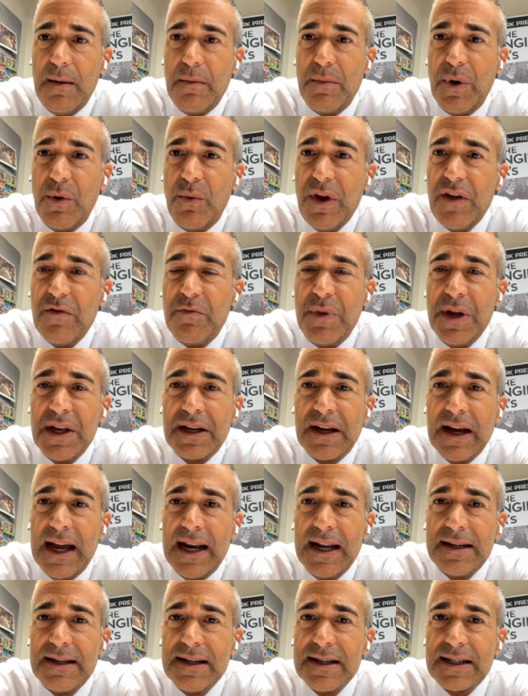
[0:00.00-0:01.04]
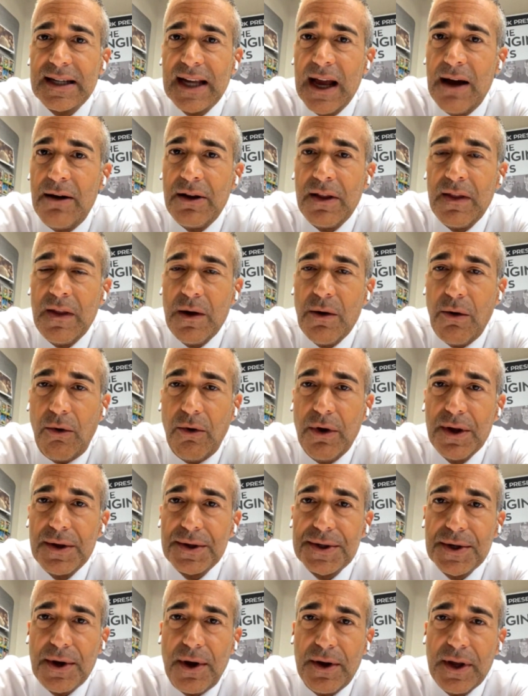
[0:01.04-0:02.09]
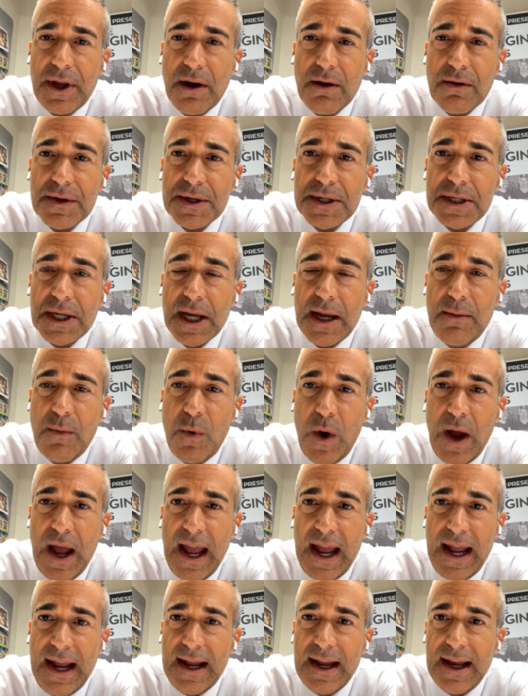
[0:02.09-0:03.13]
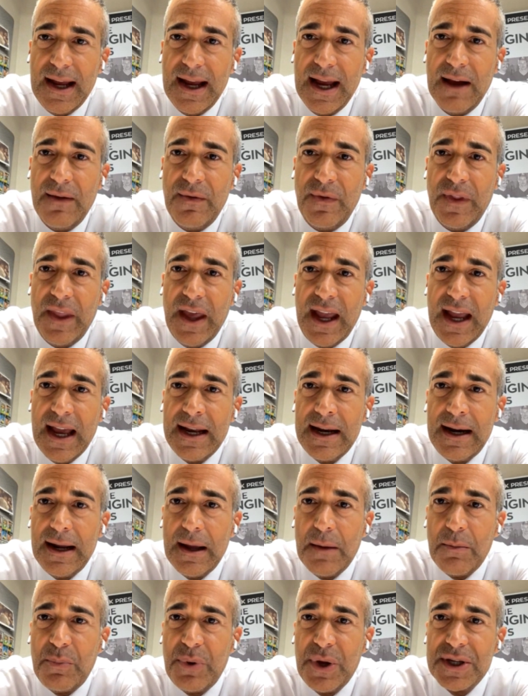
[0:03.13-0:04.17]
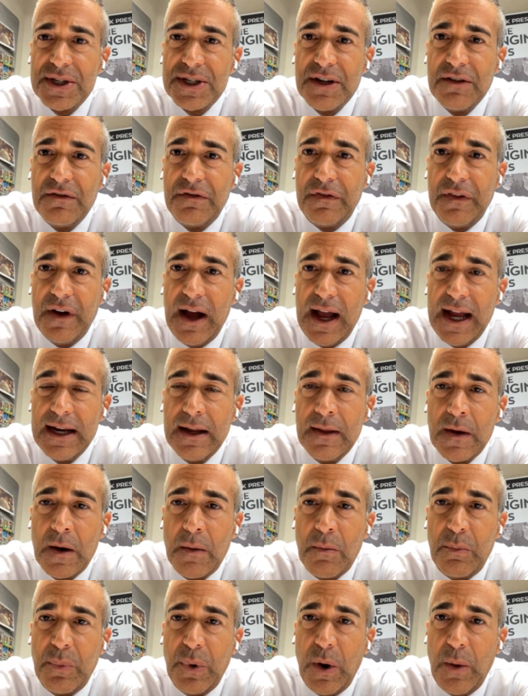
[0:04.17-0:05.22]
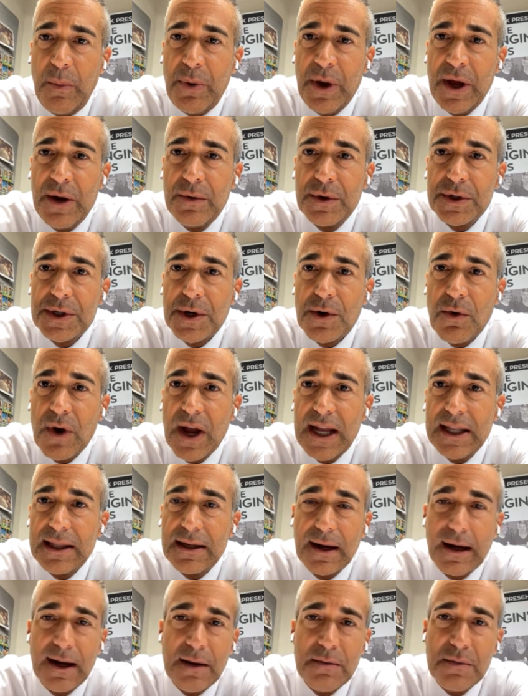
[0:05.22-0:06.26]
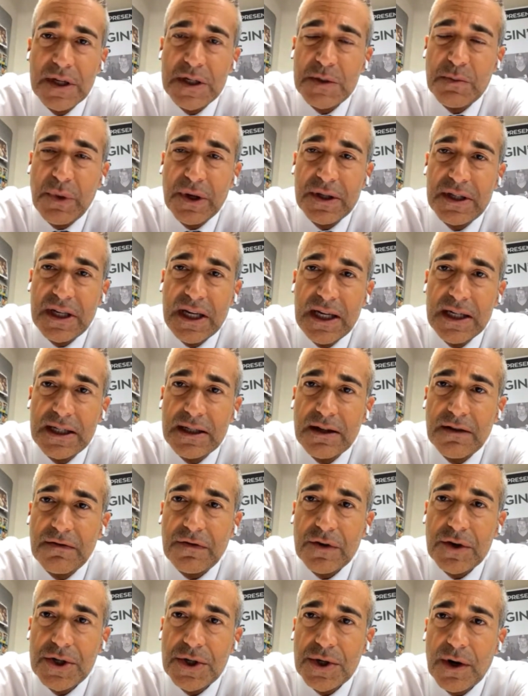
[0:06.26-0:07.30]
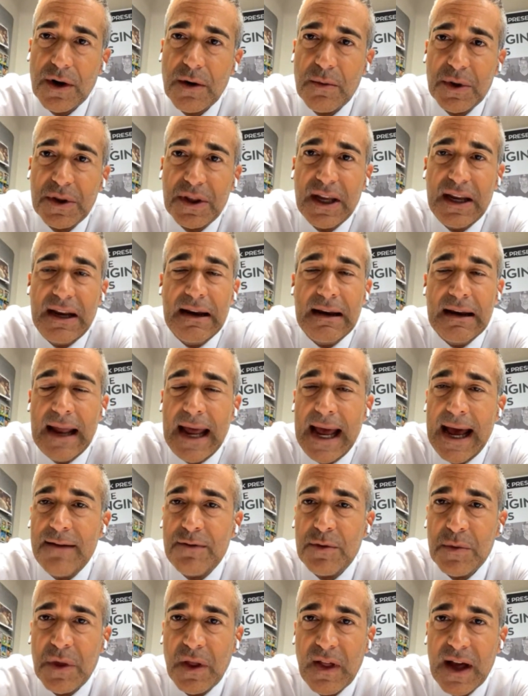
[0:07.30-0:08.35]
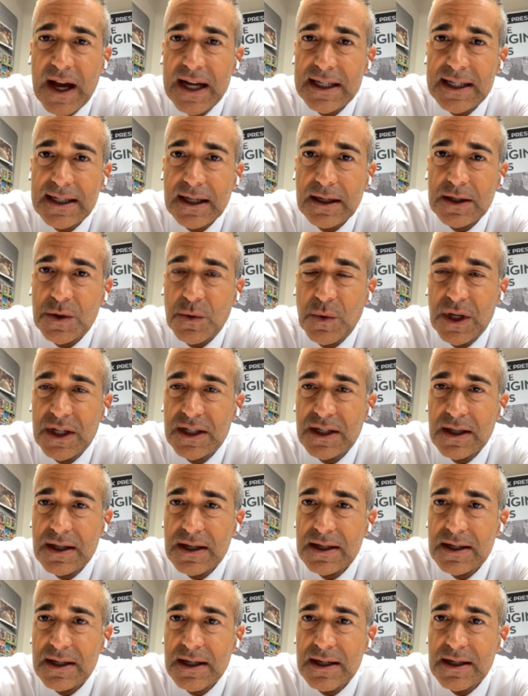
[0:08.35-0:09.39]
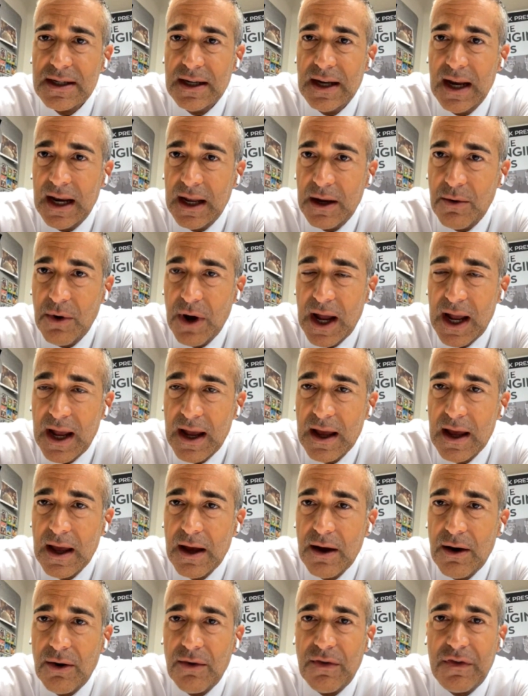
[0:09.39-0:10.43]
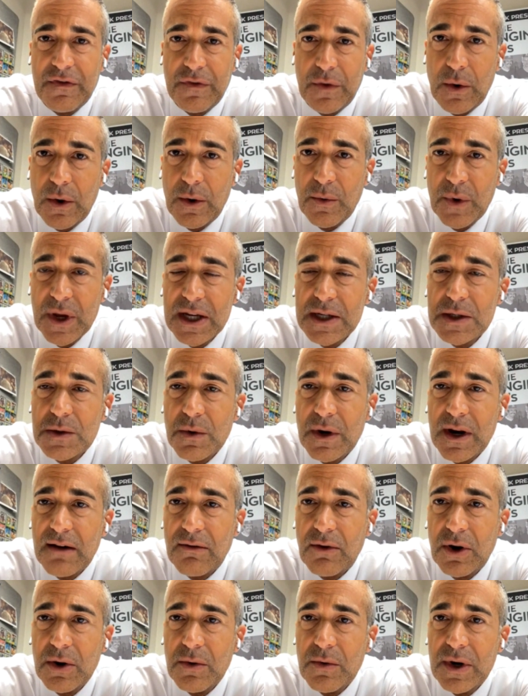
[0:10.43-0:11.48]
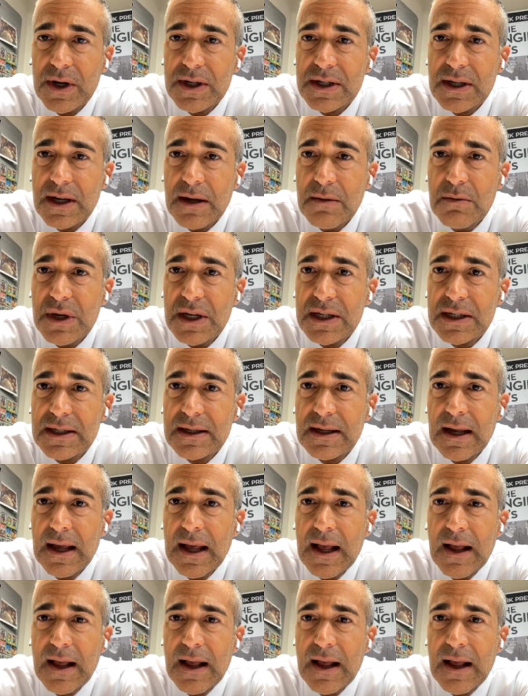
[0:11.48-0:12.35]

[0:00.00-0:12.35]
But we've been kind of discounting the Orioles all year the same way. And they ended up pitching fine, and their bullpen was great. They're going to miss Bautista for sure, but they didn't have him the last 6 weeks of the season anyway, or 4 weeks, whatever it was that he missed.